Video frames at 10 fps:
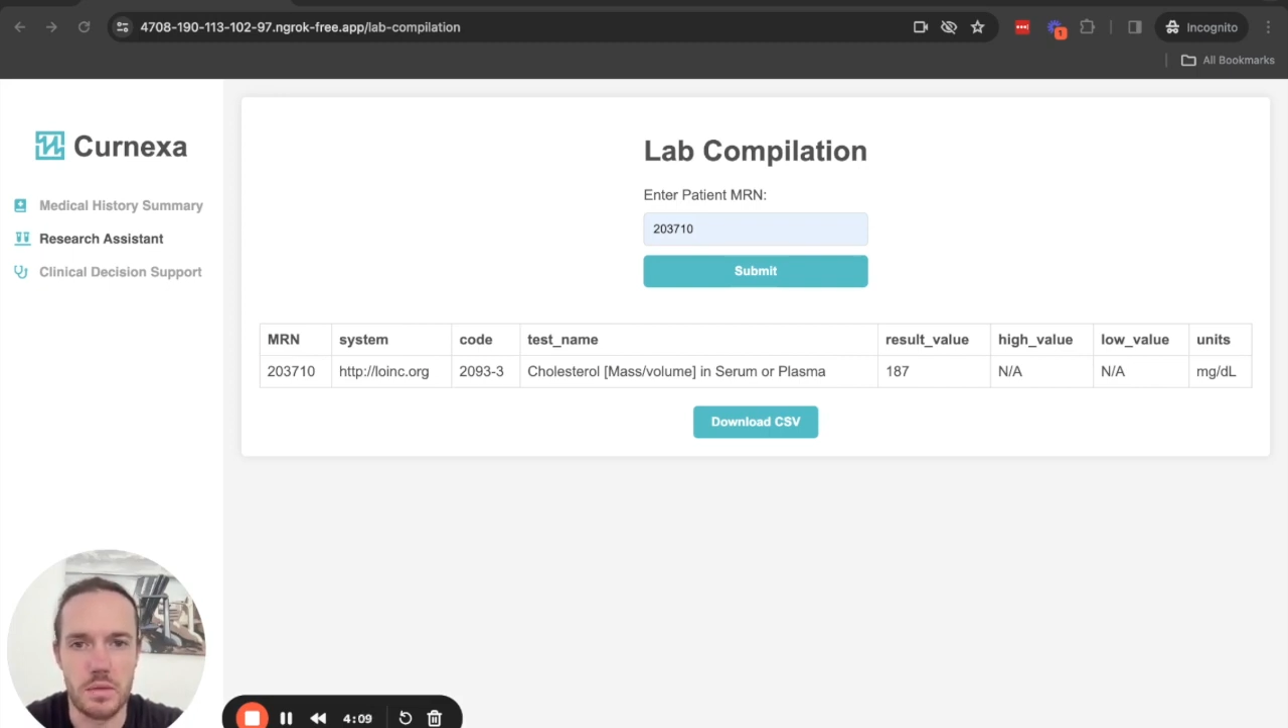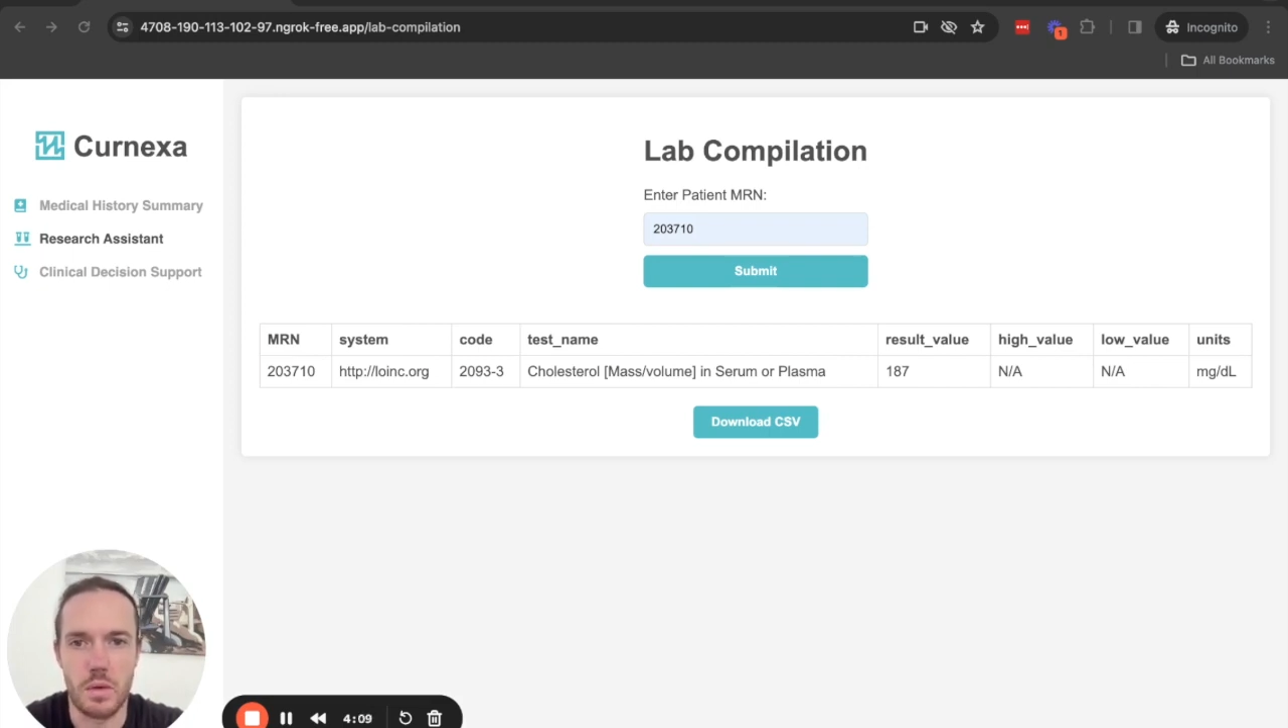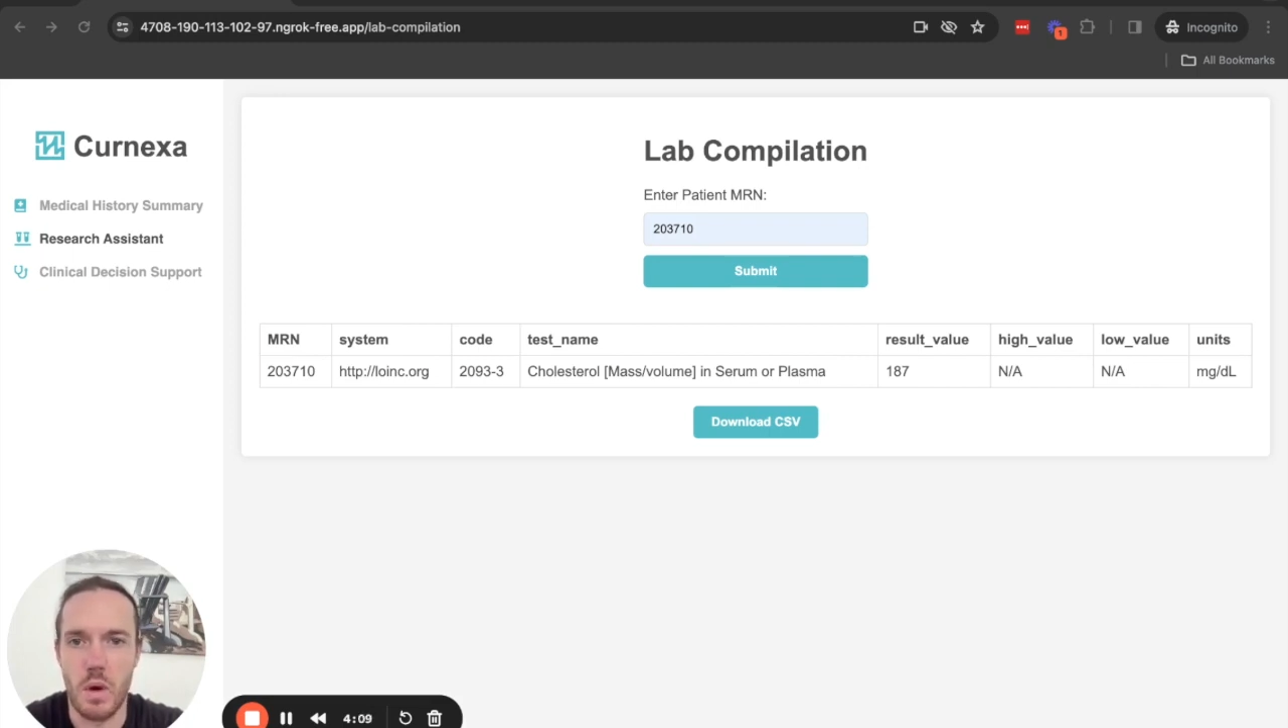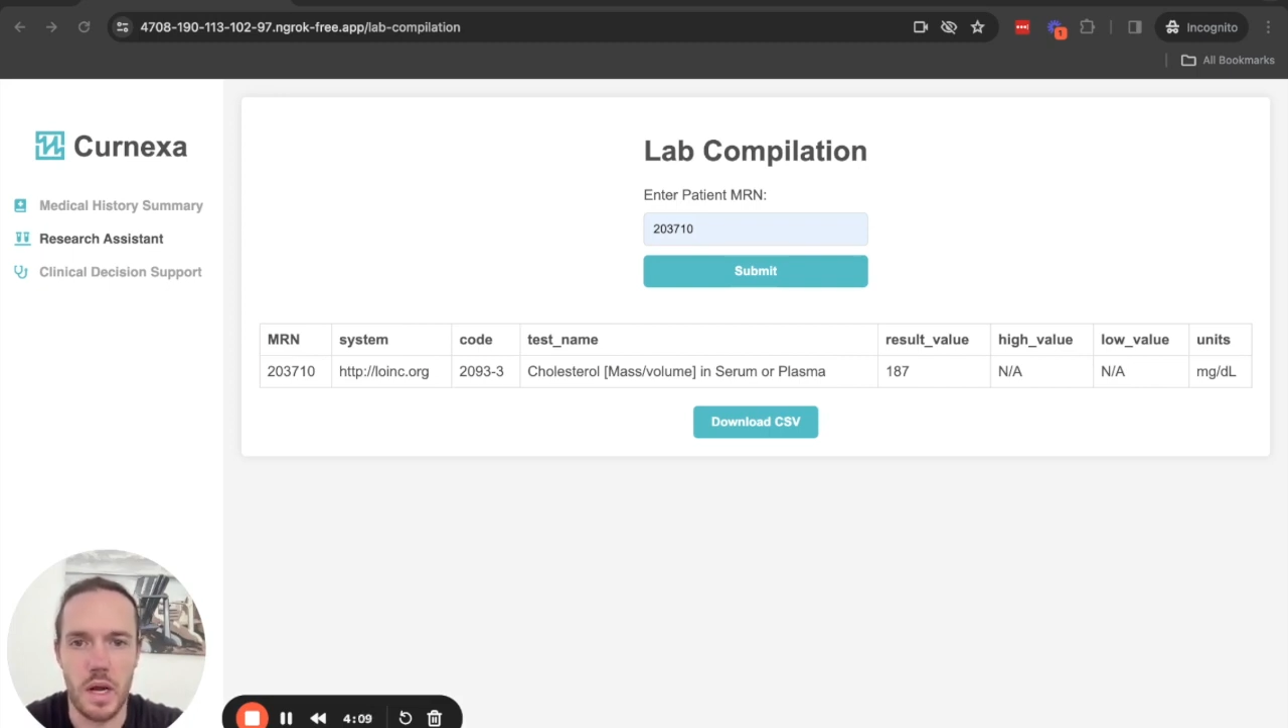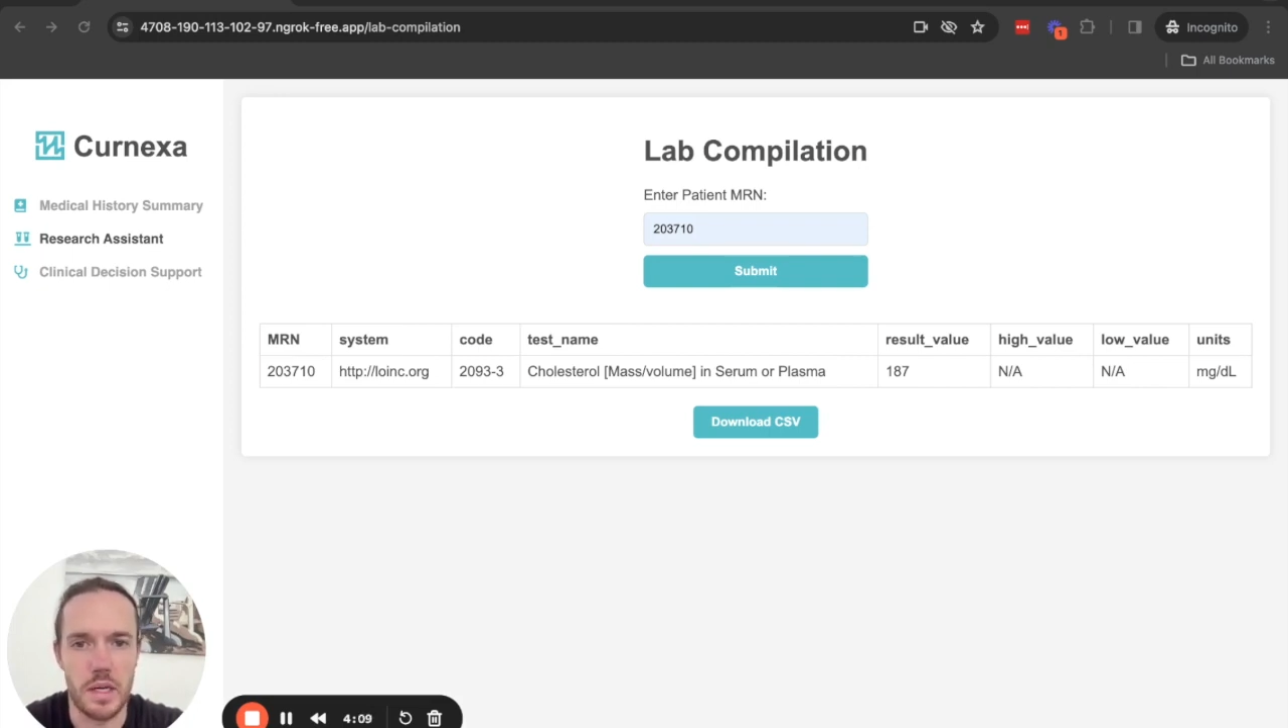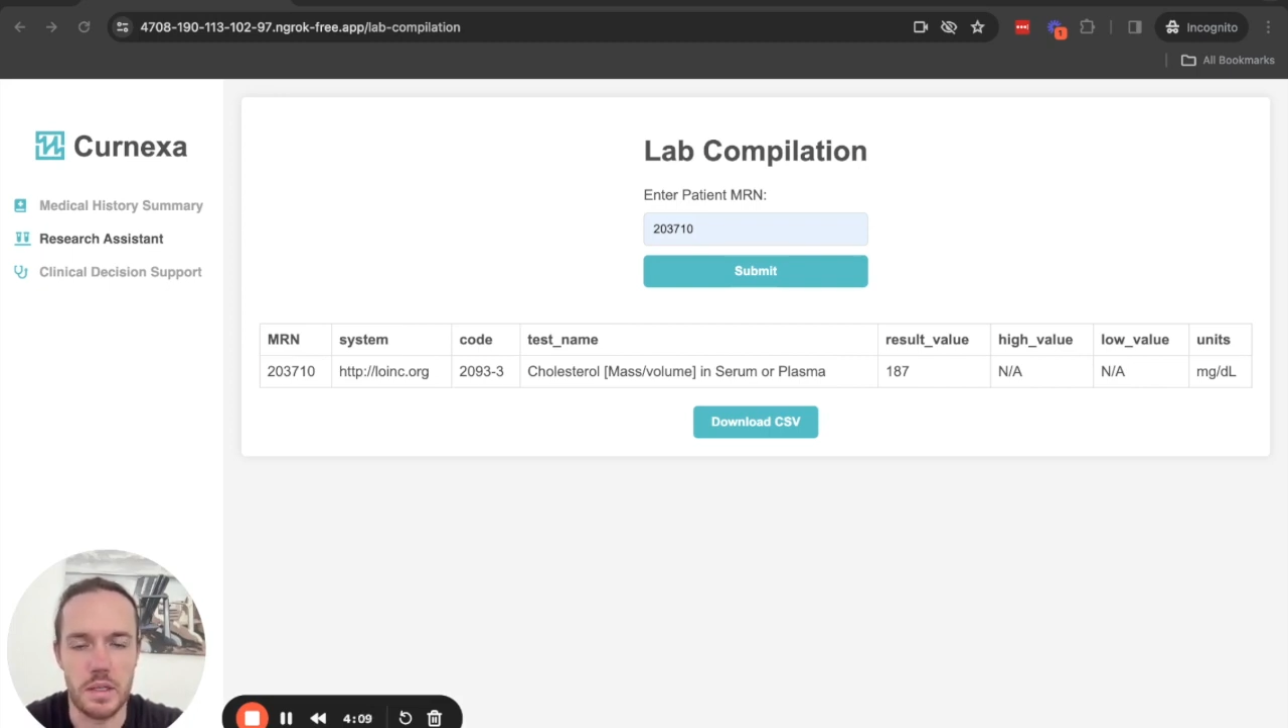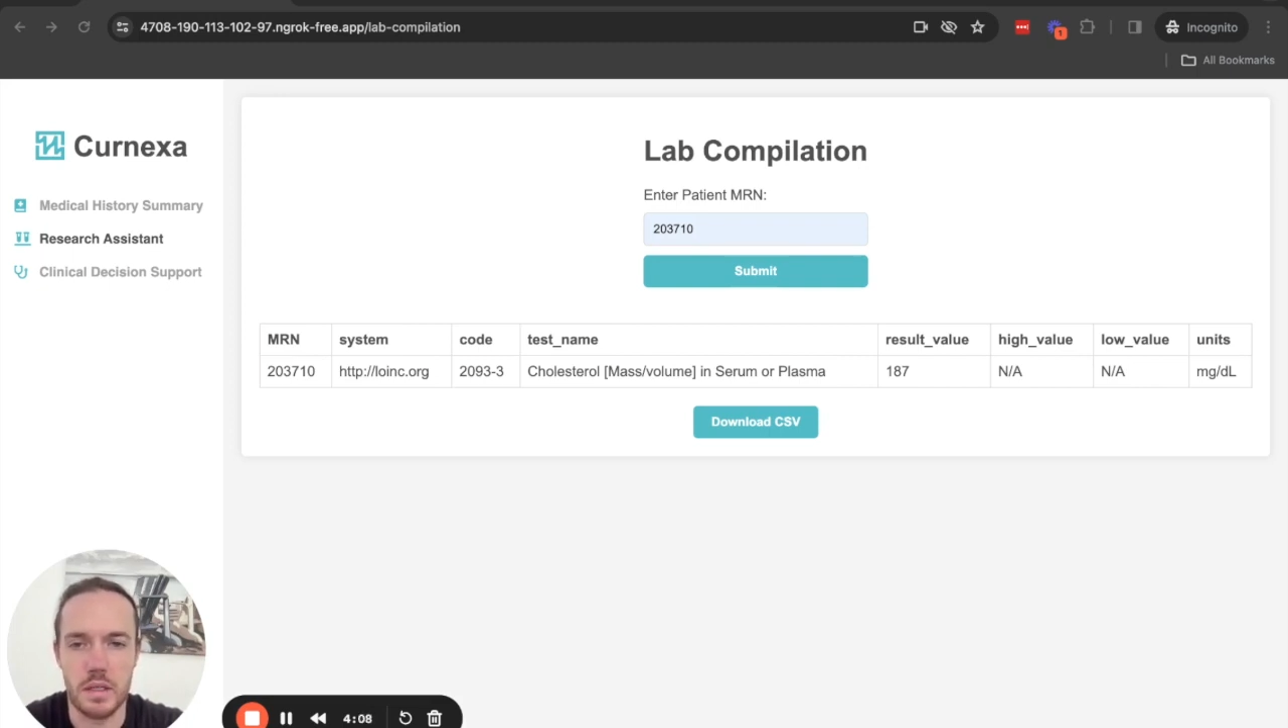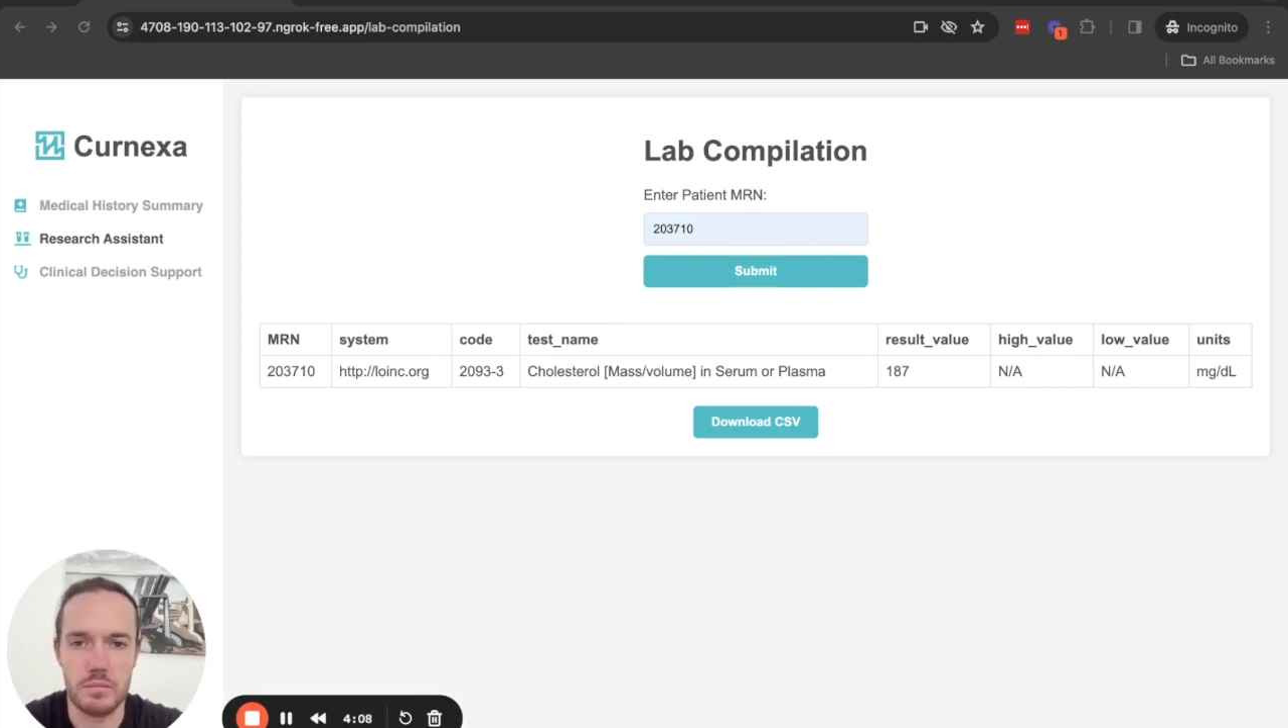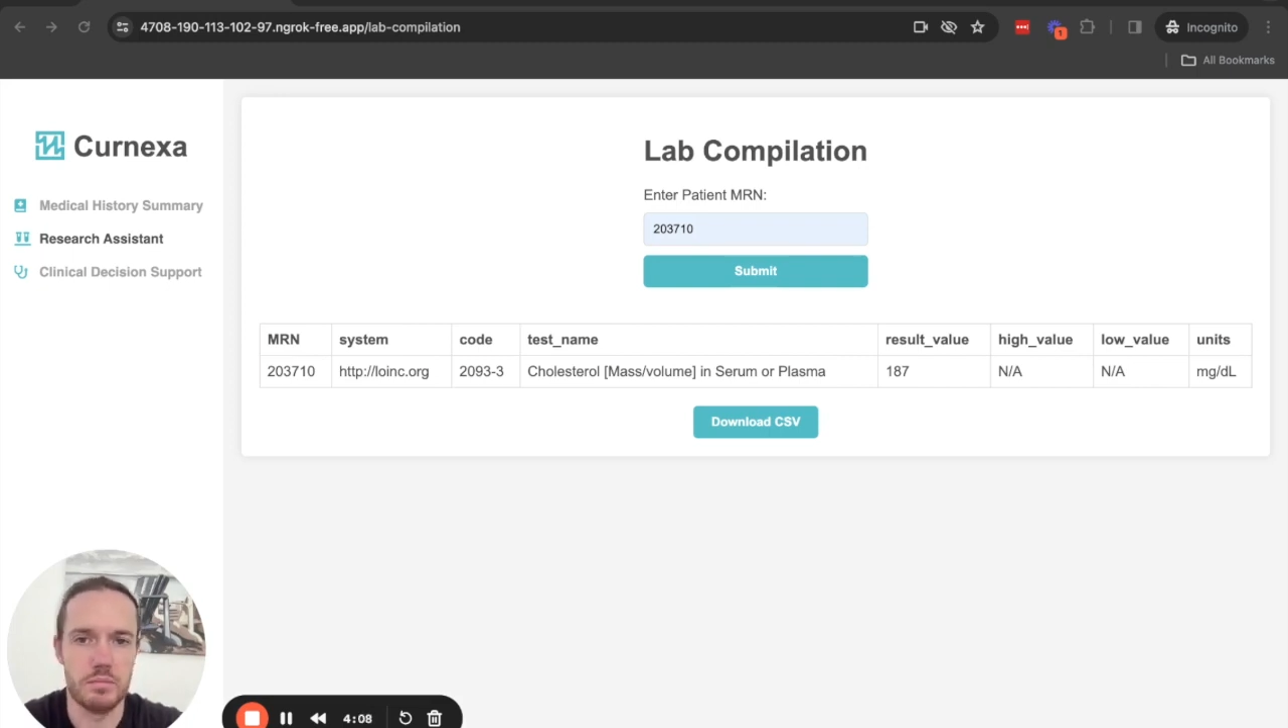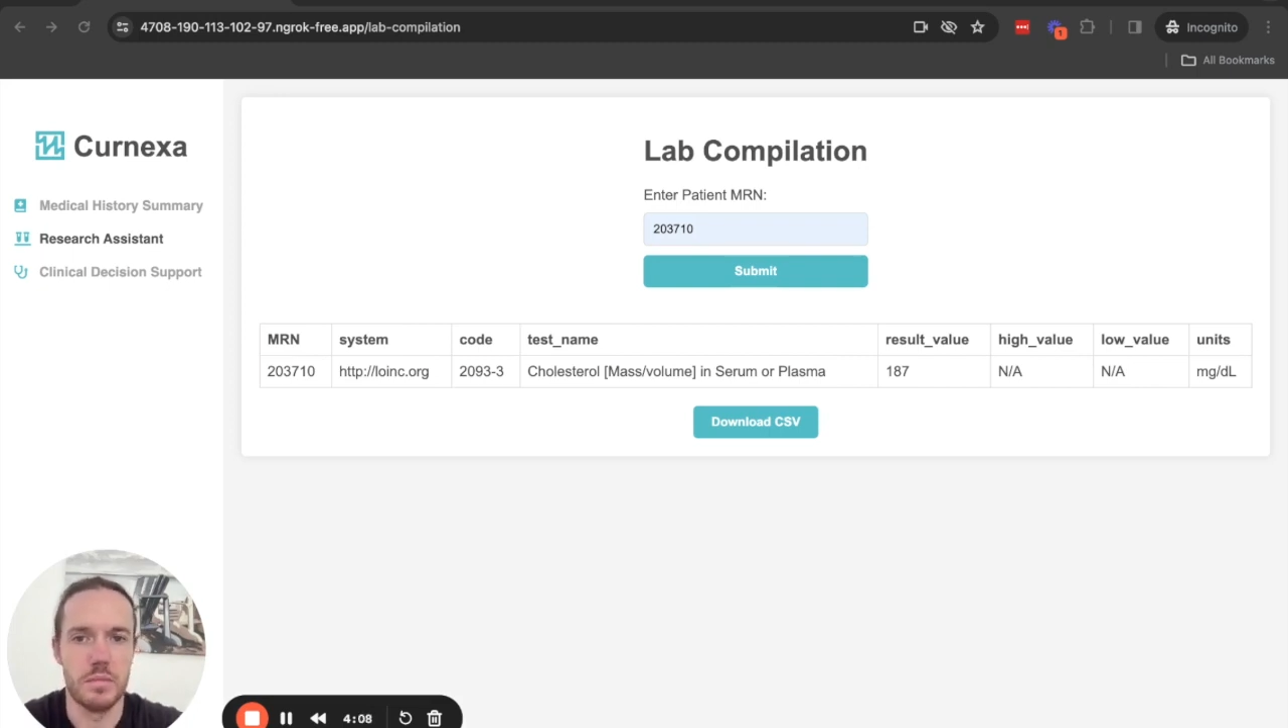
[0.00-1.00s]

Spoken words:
require